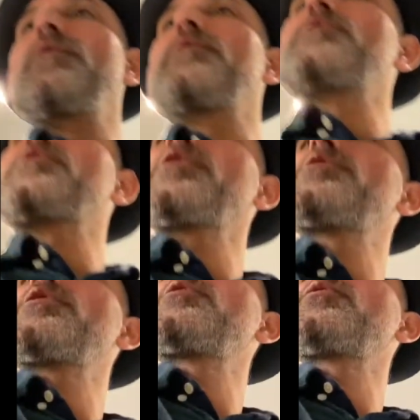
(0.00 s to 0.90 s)
sage,
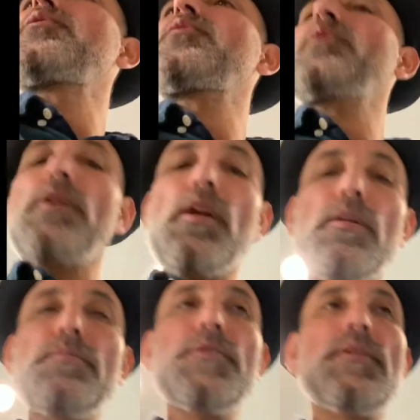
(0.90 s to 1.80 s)
as you know, are
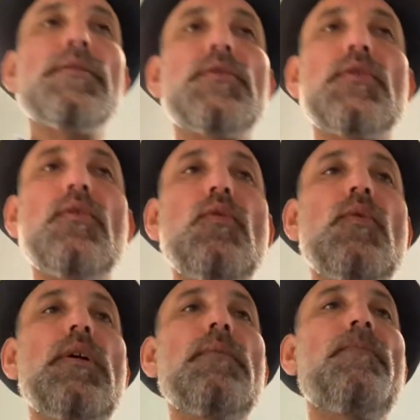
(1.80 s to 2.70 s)
herbs. So
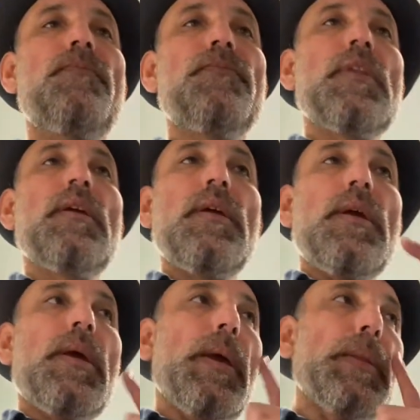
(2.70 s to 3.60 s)

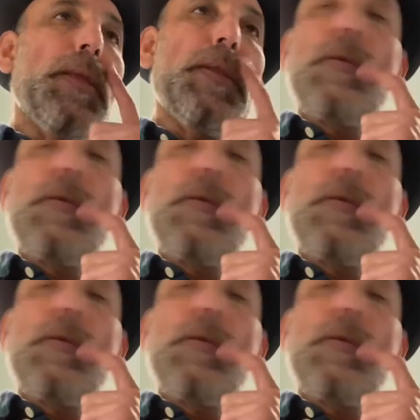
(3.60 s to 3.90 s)
and then